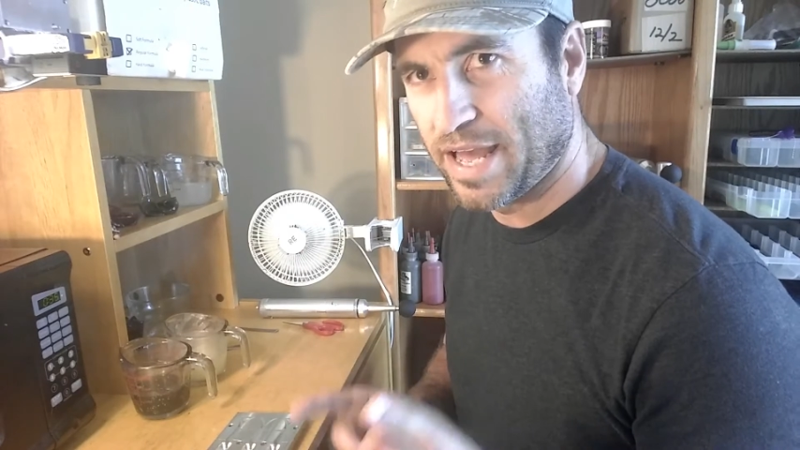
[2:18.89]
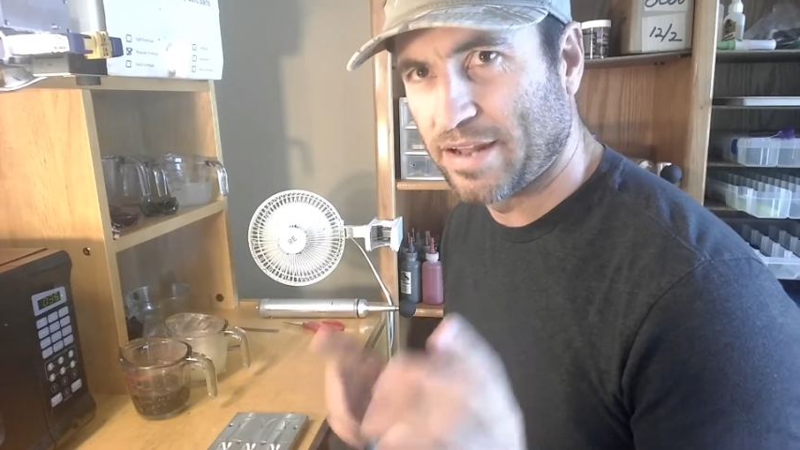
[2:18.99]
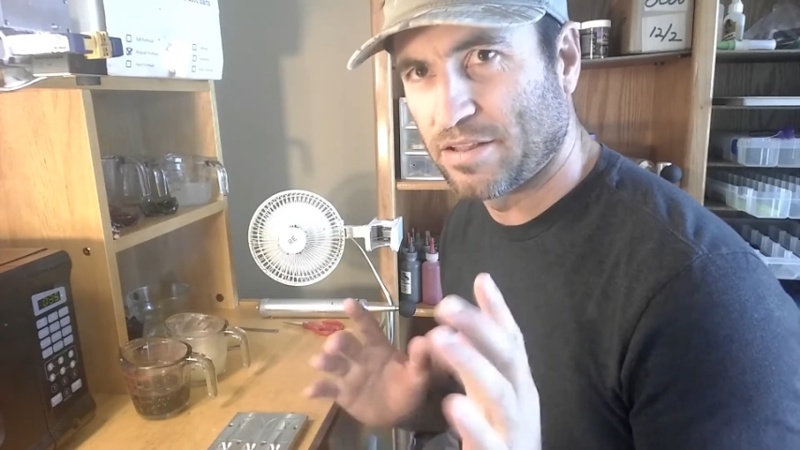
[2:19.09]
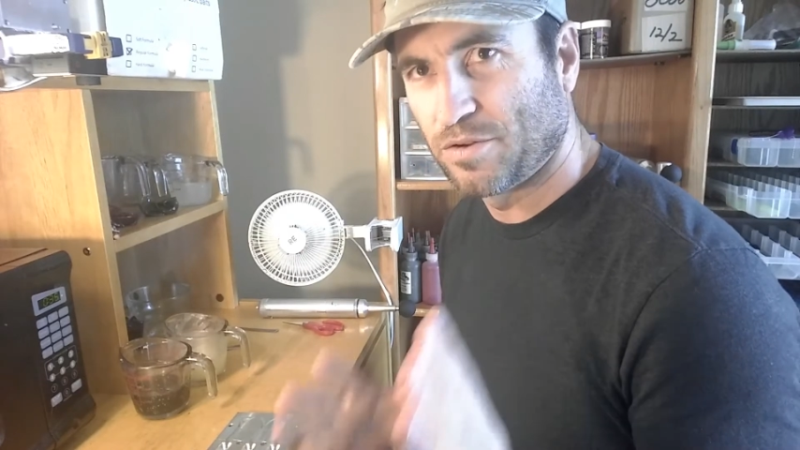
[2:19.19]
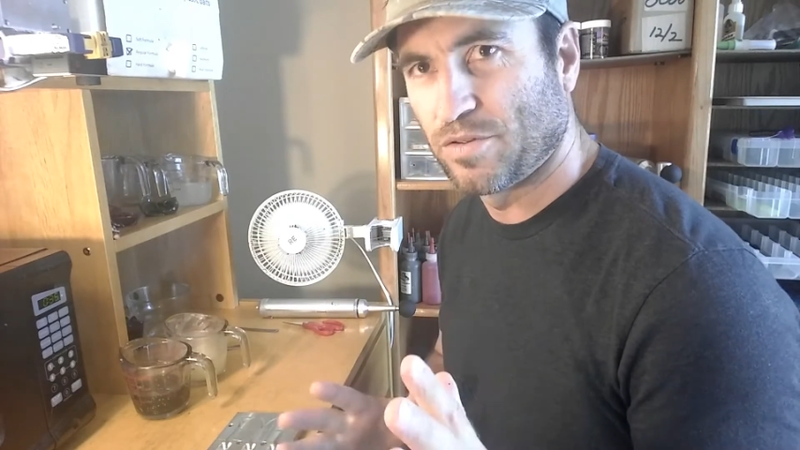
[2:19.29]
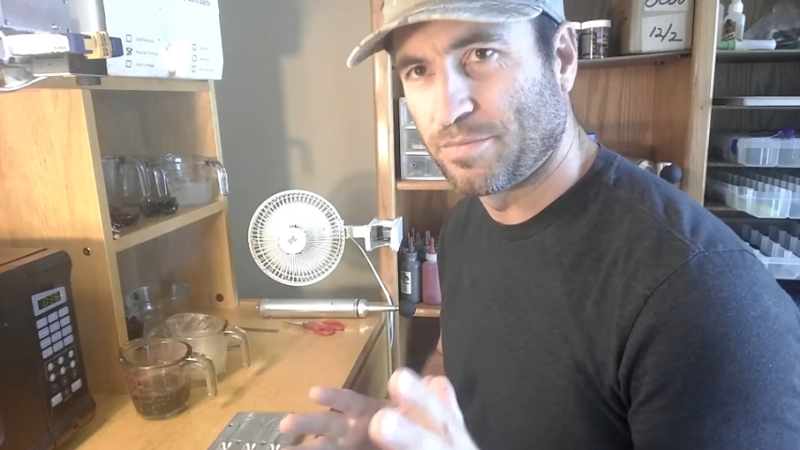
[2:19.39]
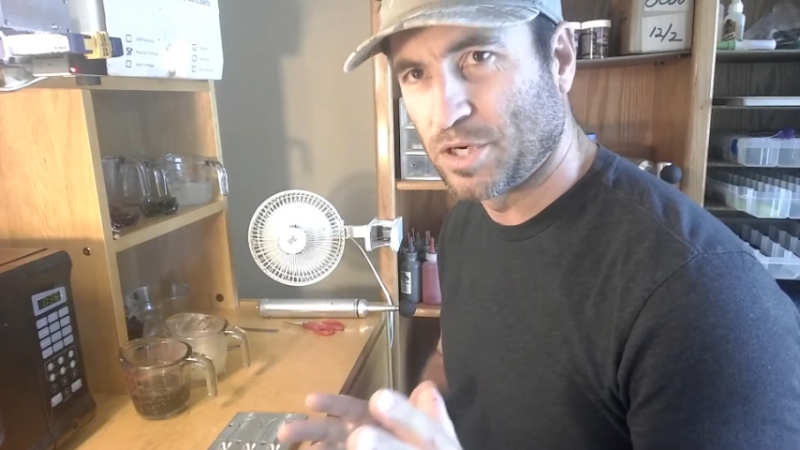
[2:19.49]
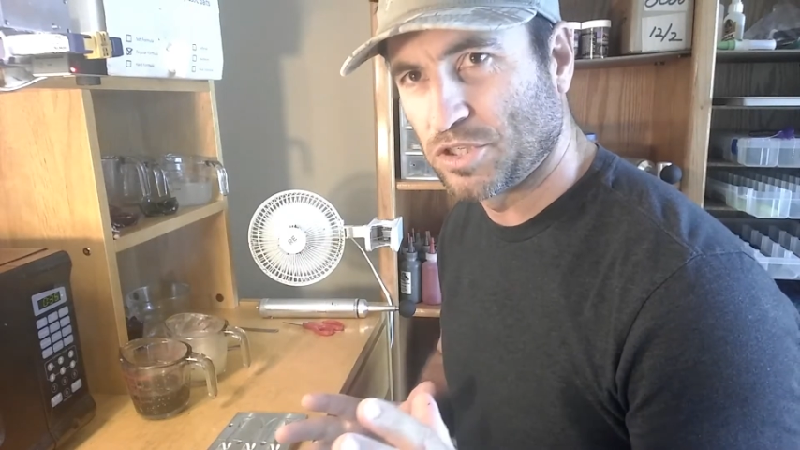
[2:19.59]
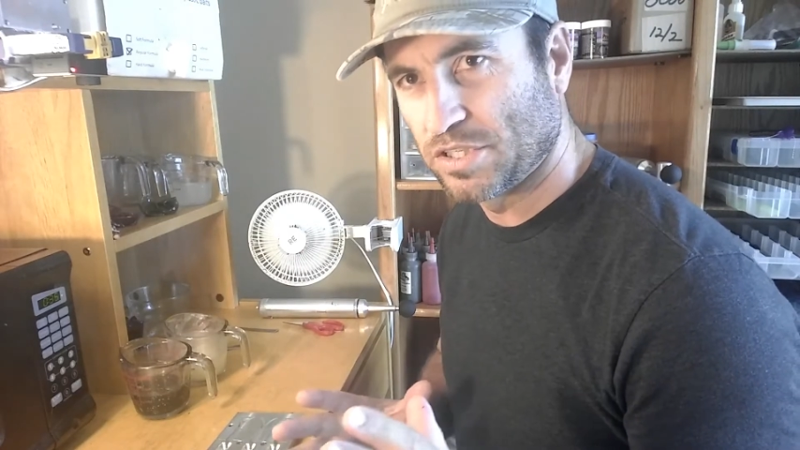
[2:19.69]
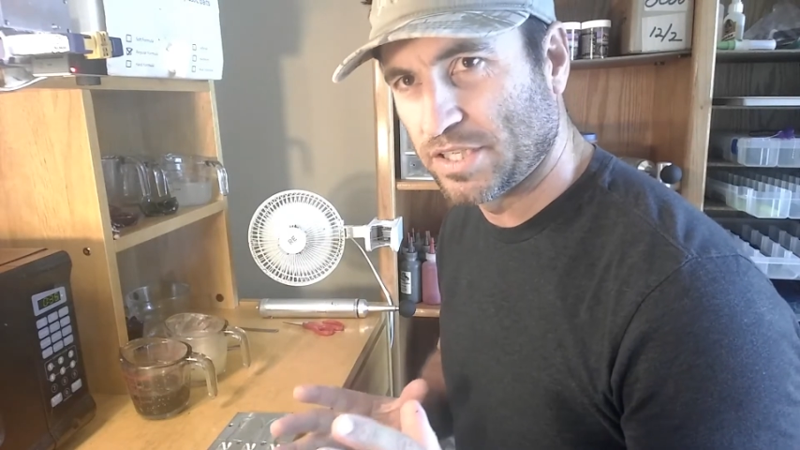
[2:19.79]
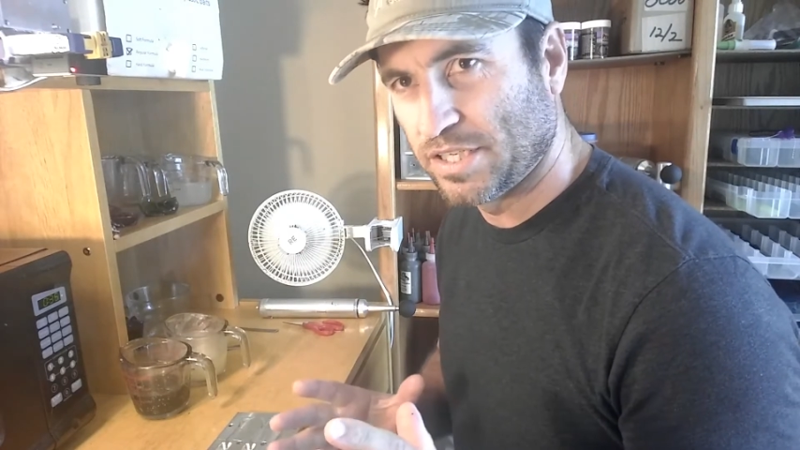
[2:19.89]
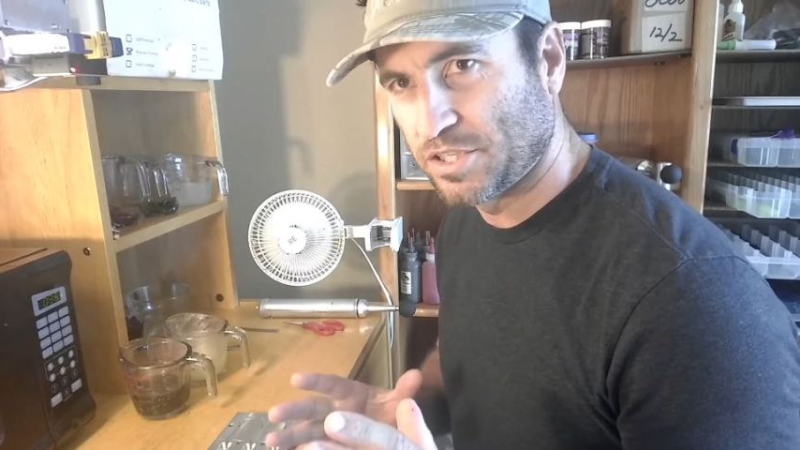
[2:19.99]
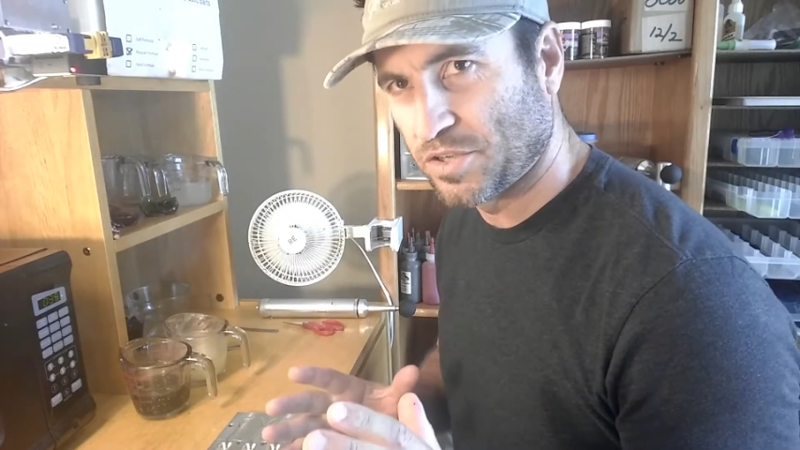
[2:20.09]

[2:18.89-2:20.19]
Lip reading: I had a little emergency,